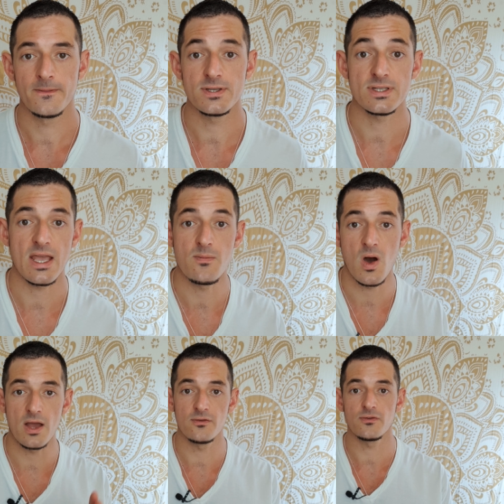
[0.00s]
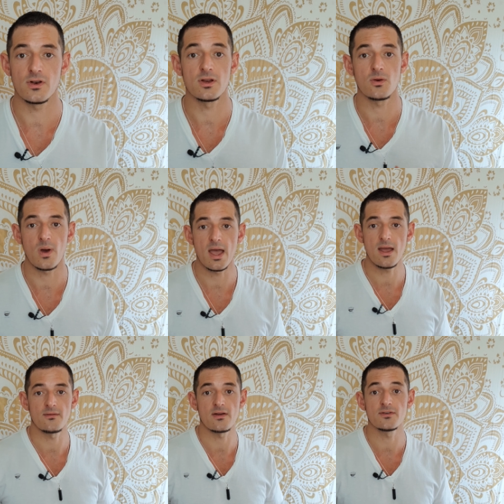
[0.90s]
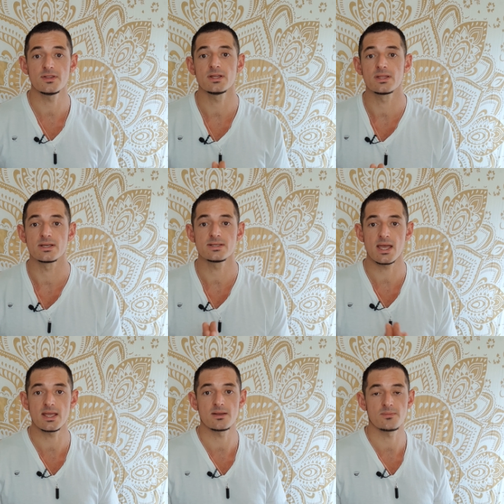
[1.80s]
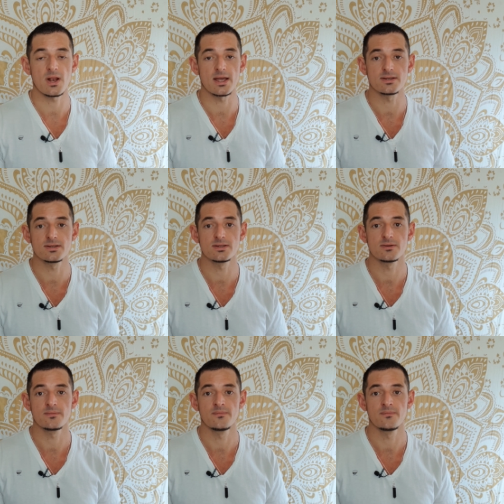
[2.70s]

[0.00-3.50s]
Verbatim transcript: Stay mindful and aware of everything that is taking place